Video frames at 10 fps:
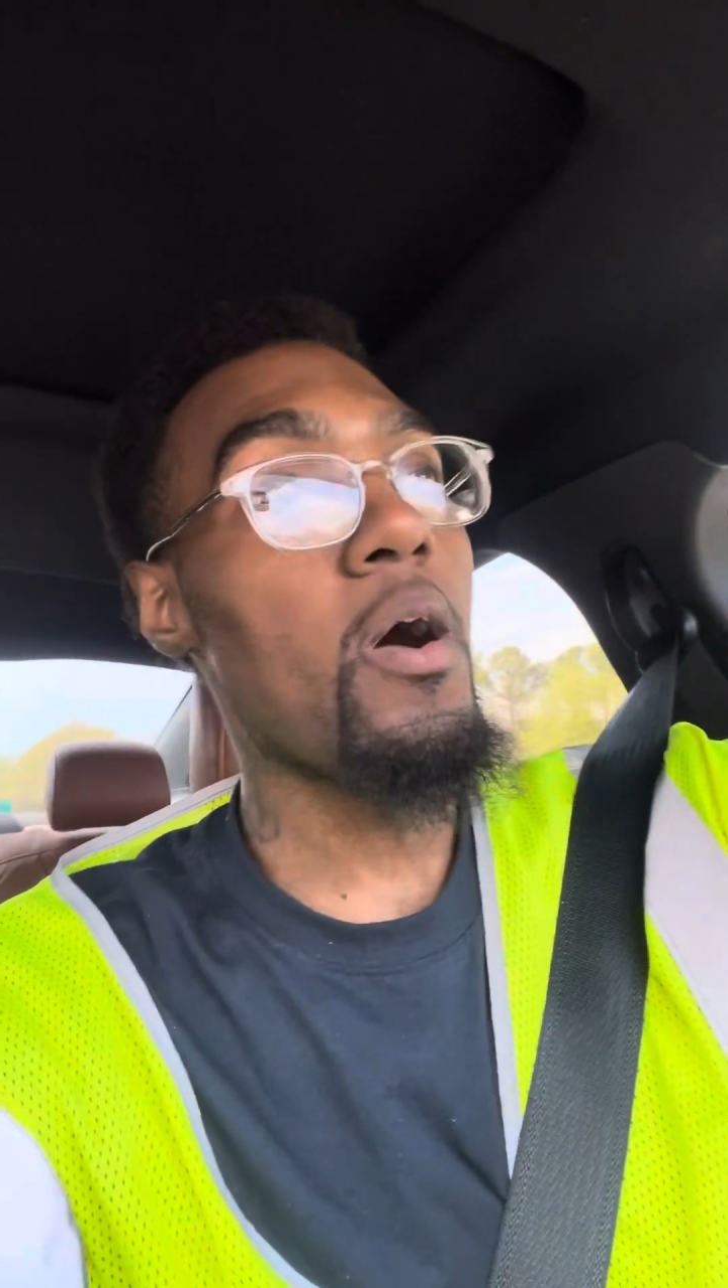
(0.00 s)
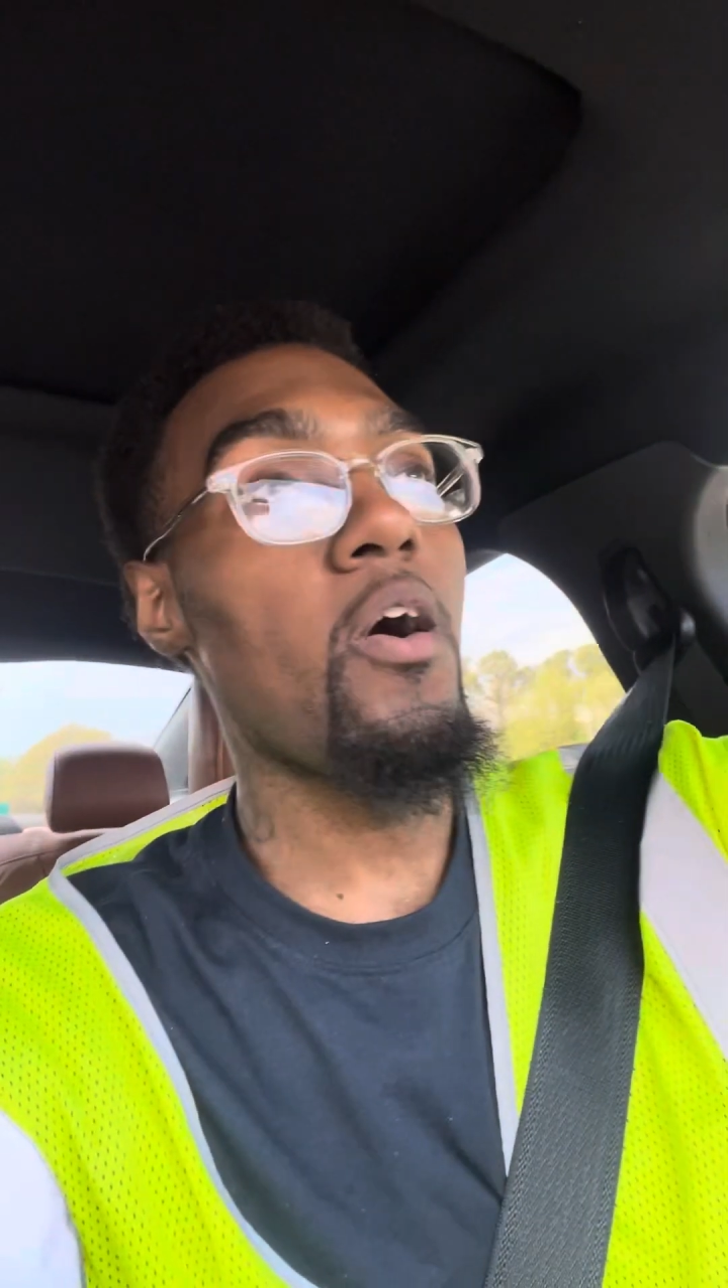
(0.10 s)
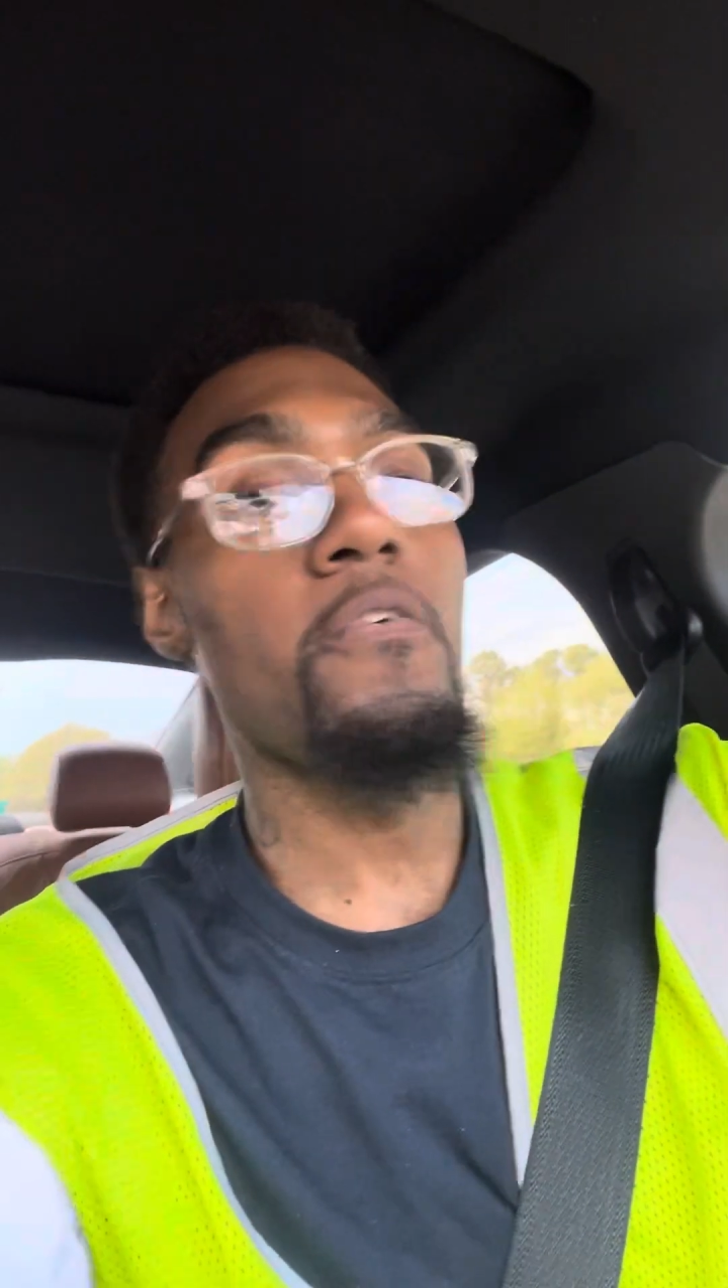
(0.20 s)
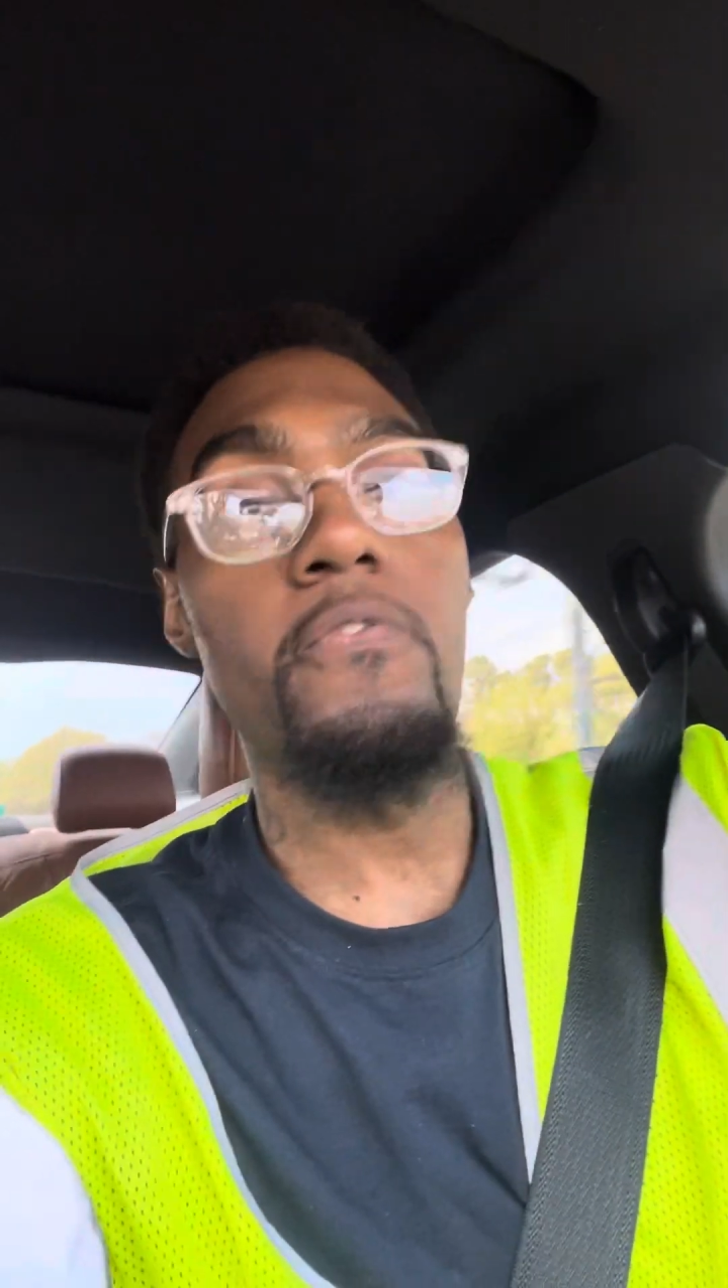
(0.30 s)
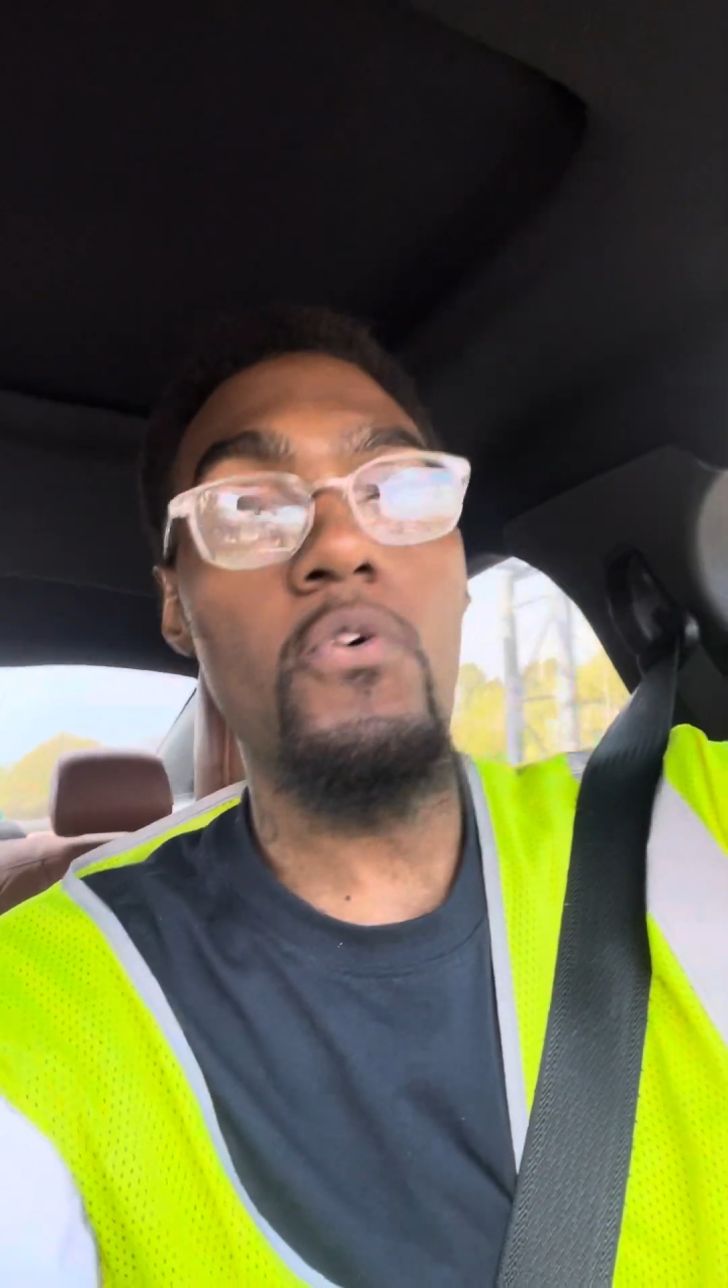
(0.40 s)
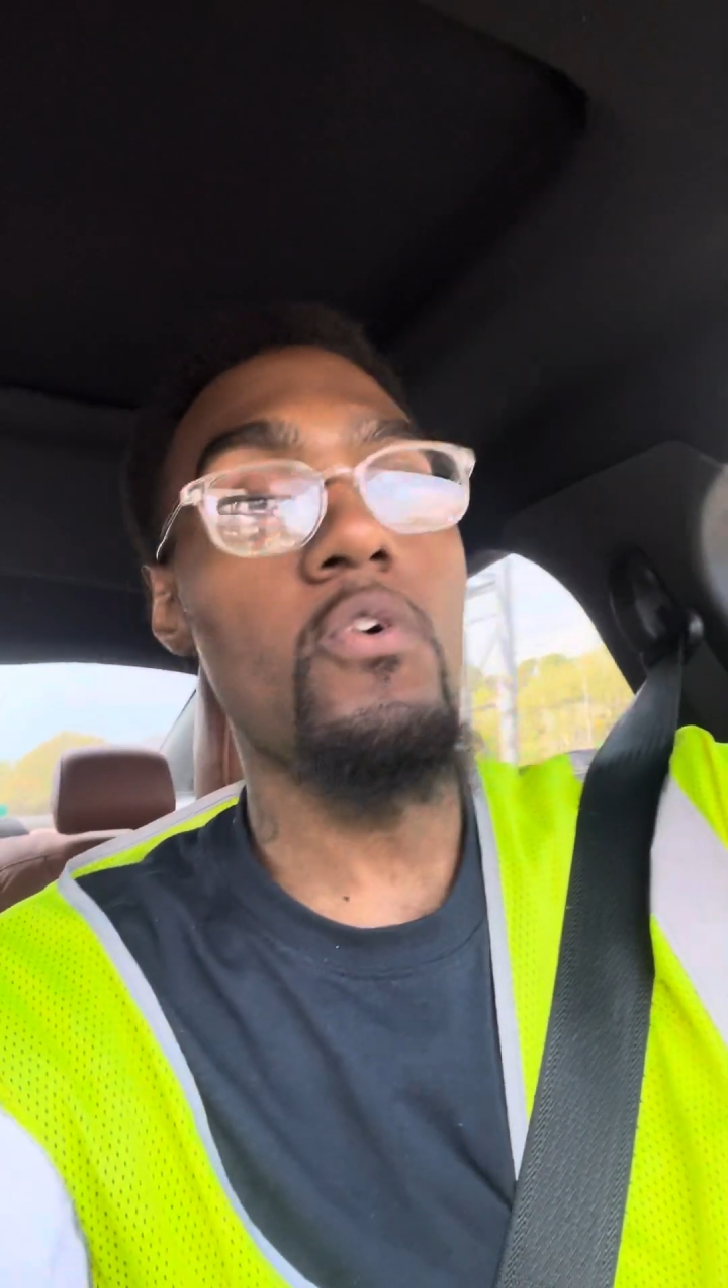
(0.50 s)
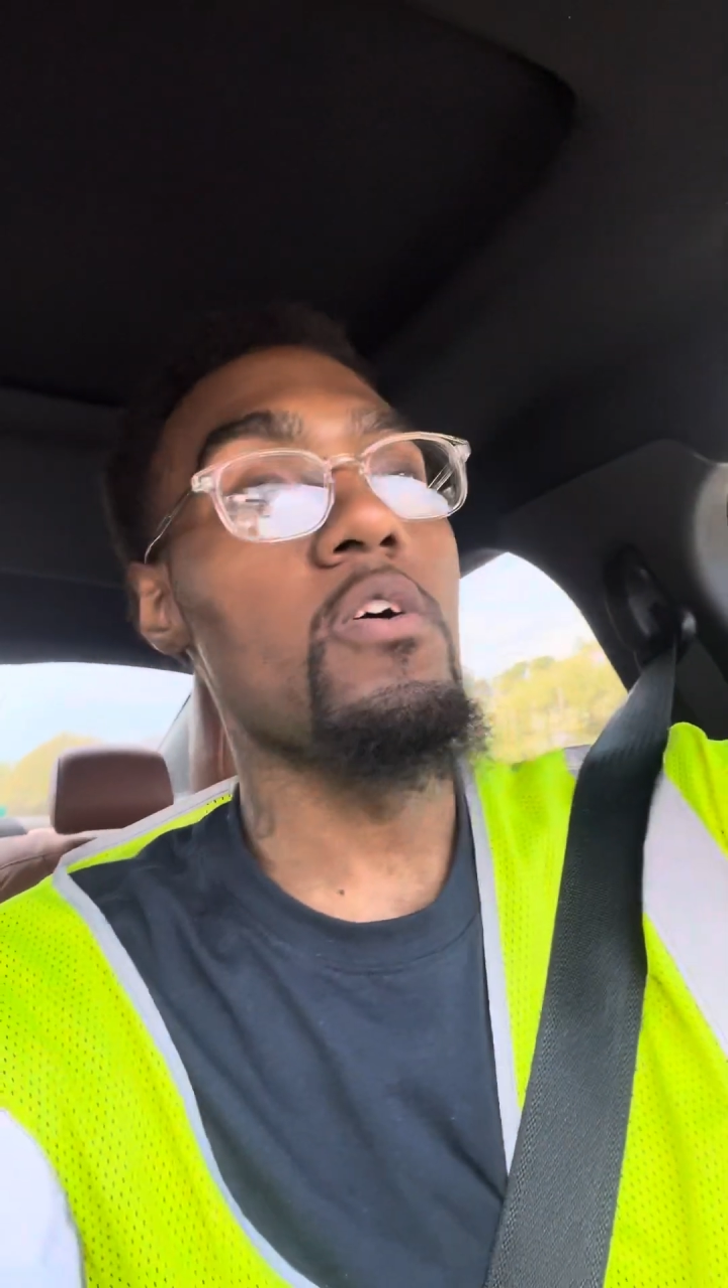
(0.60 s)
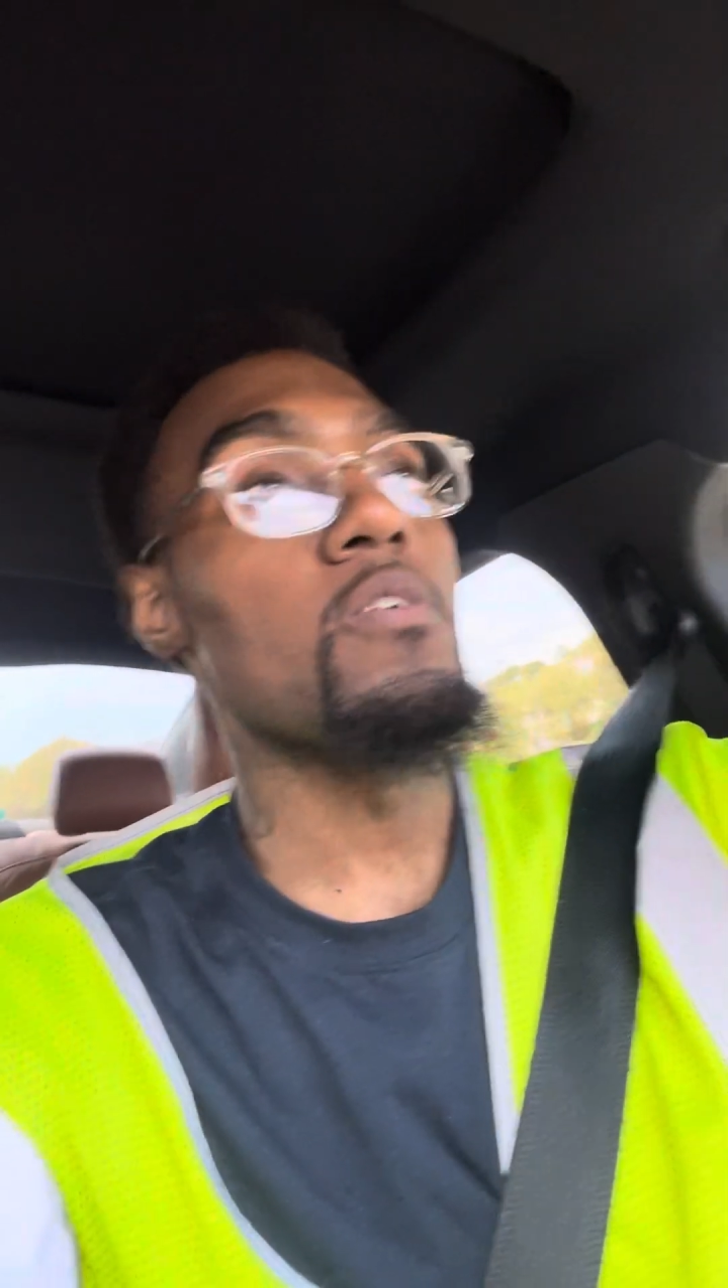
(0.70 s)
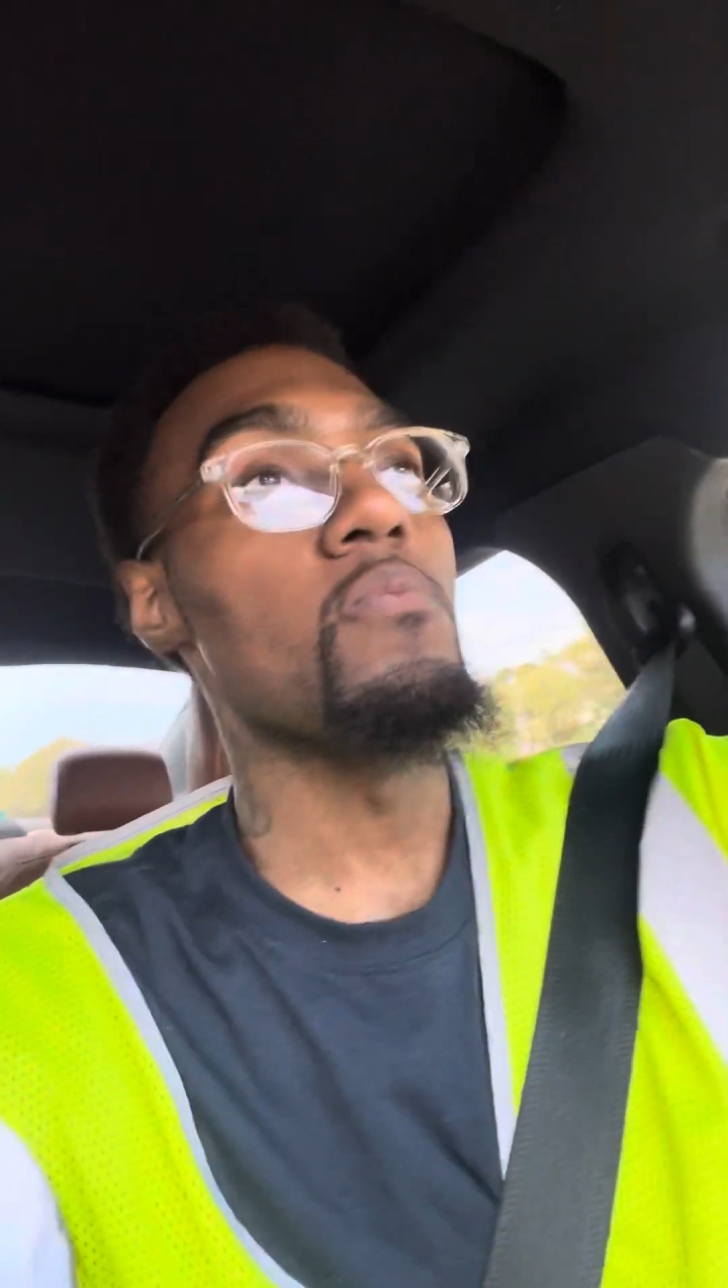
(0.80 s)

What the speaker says: all for